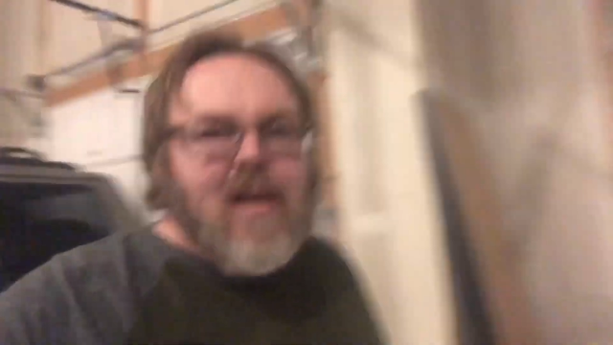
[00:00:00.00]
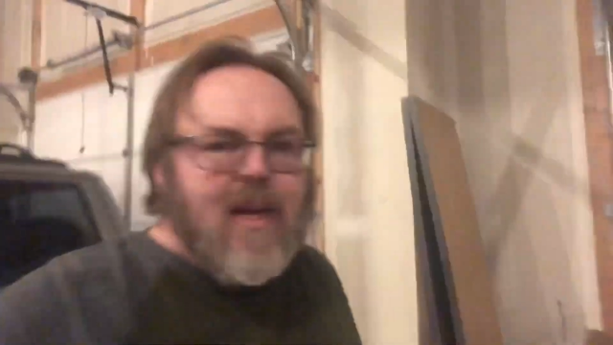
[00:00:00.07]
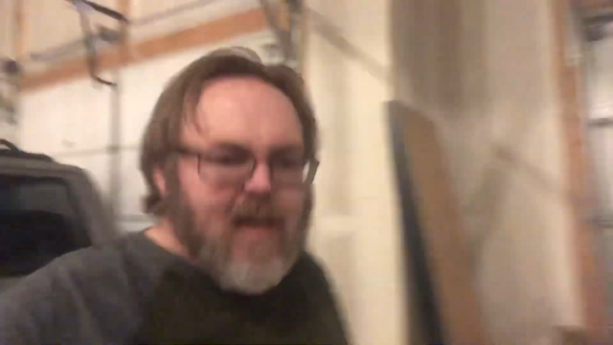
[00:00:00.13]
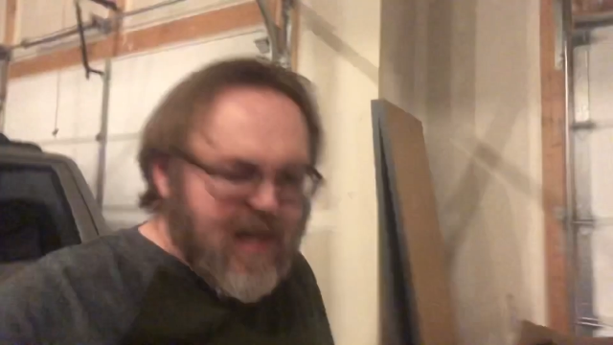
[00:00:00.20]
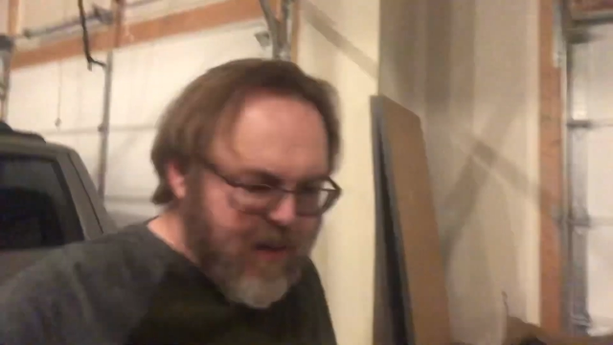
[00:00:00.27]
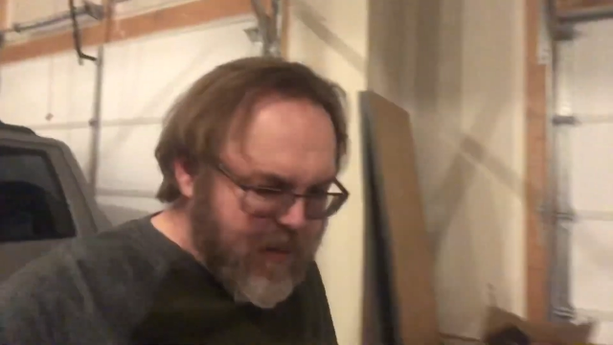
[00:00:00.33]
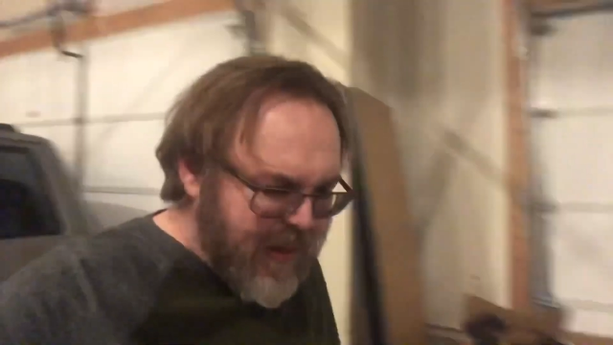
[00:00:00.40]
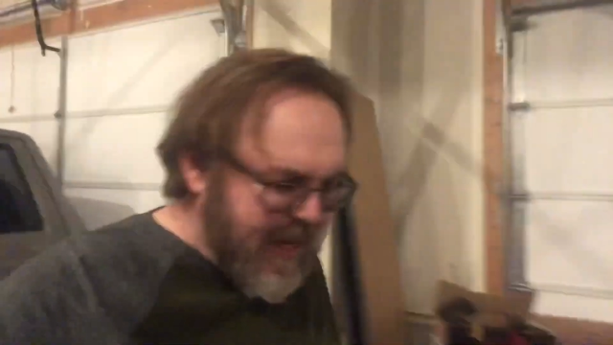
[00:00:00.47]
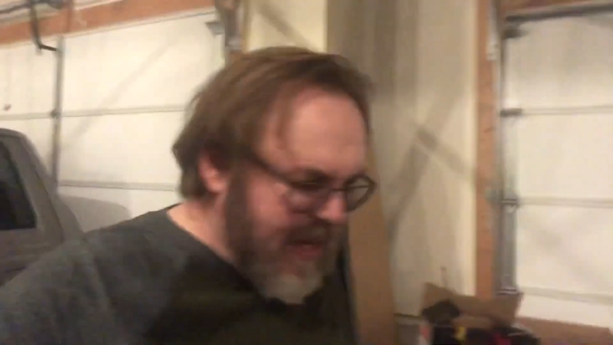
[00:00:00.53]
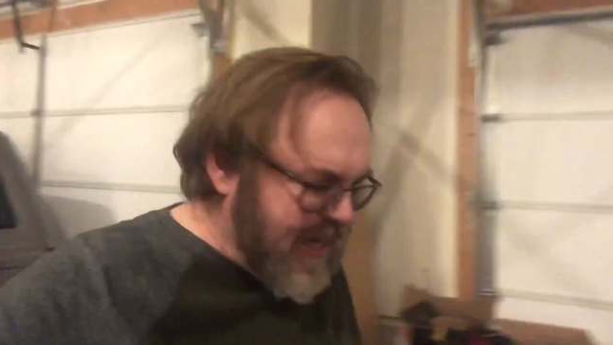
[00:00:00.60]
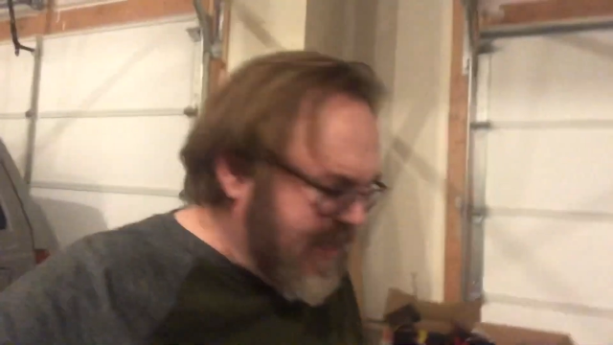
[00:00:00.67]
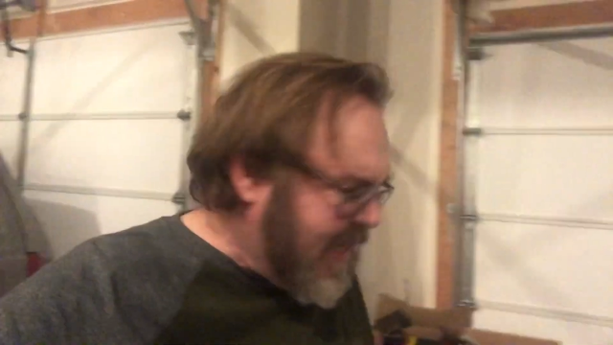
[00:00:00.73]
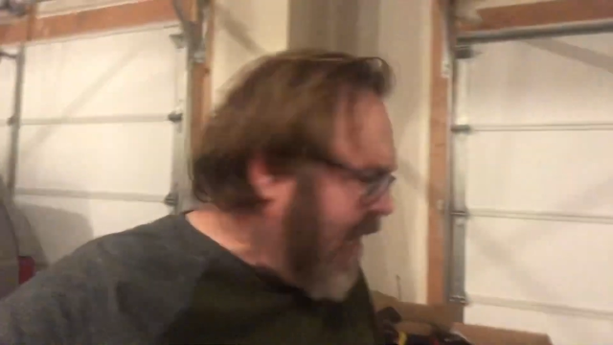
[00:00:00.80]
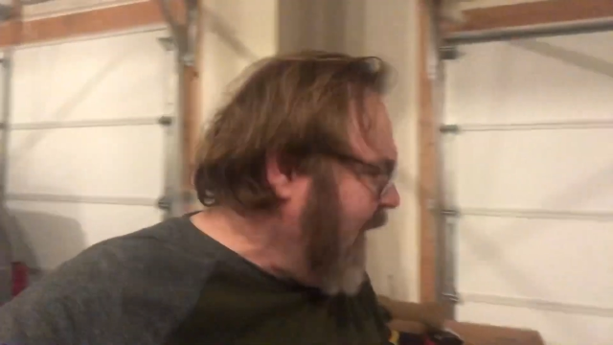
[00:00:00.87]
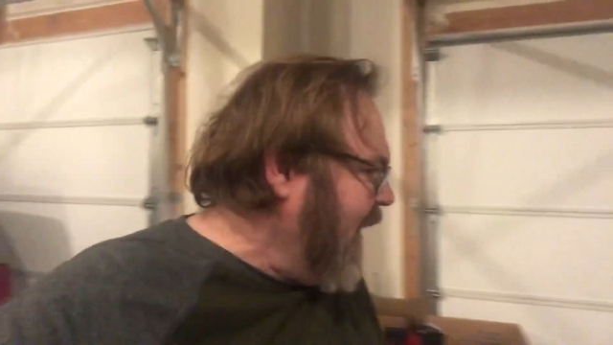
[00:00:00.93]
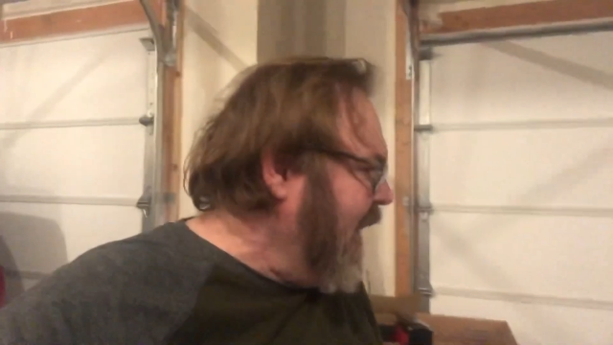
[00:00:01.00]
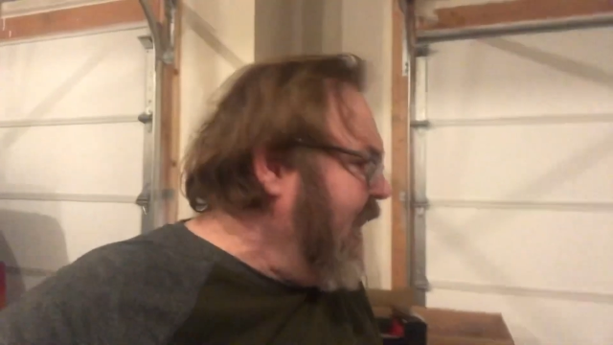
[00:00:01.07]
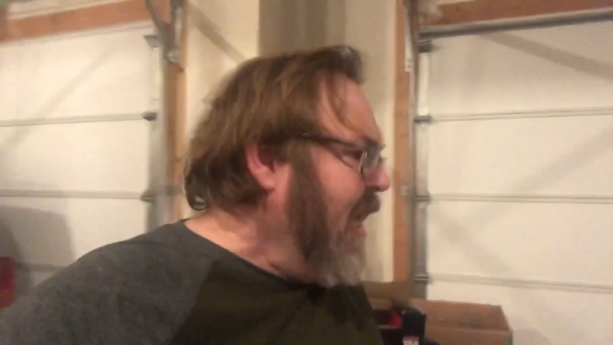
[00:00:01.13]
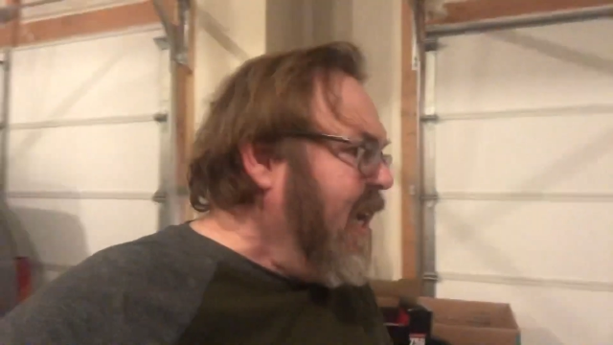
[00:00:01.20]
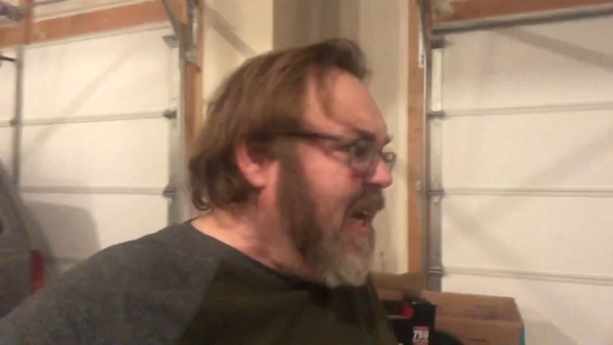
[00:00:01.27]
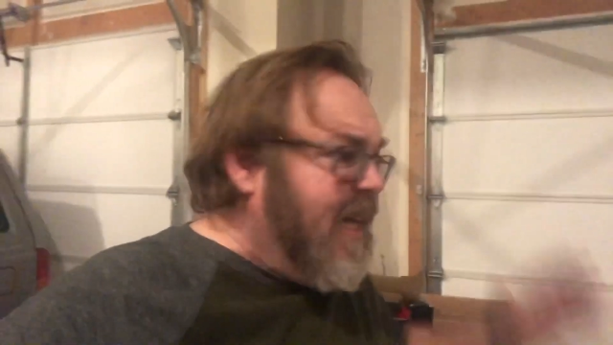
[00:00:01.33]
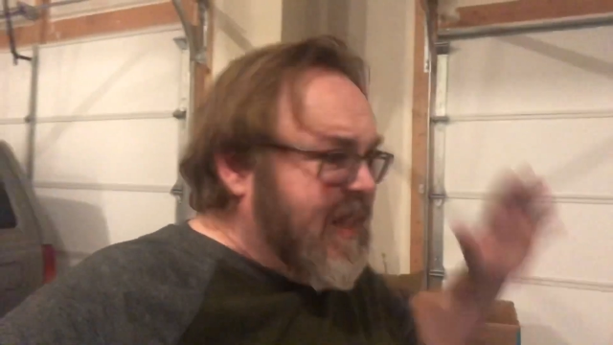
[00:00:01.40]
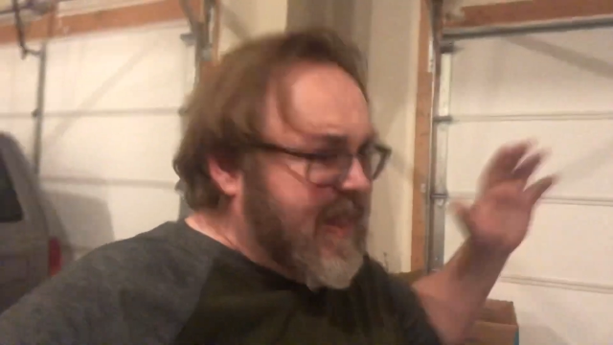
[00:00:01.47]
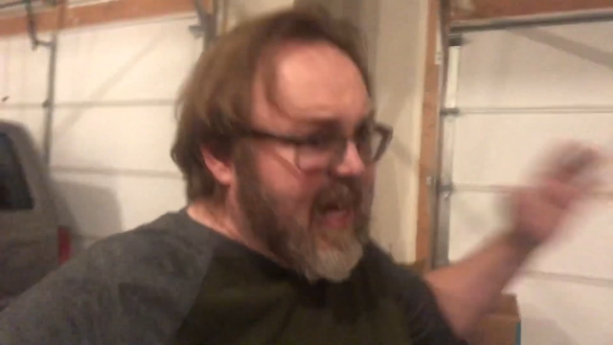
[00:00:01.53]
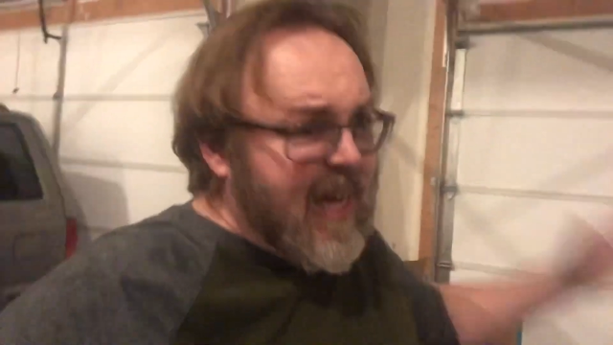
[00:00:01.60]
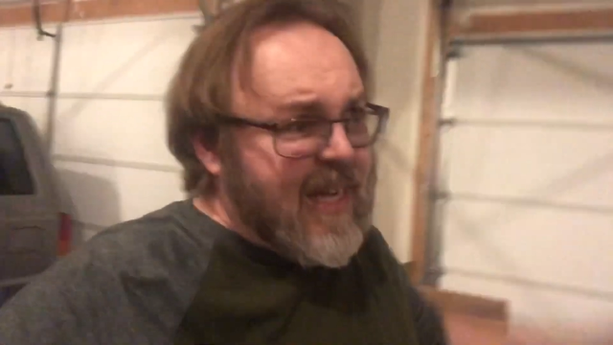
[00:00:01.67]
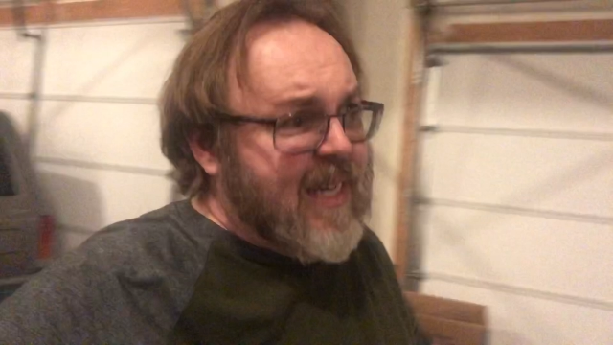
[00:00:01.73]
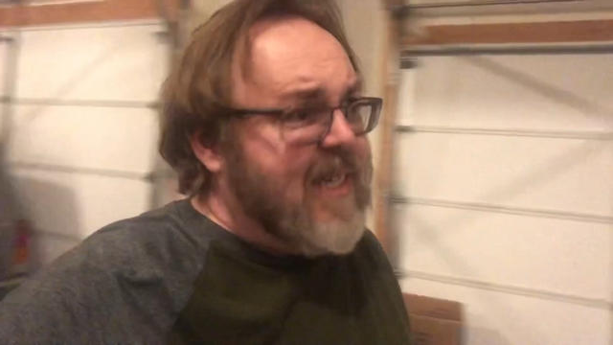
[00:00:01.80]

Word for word: Anyway, guys, that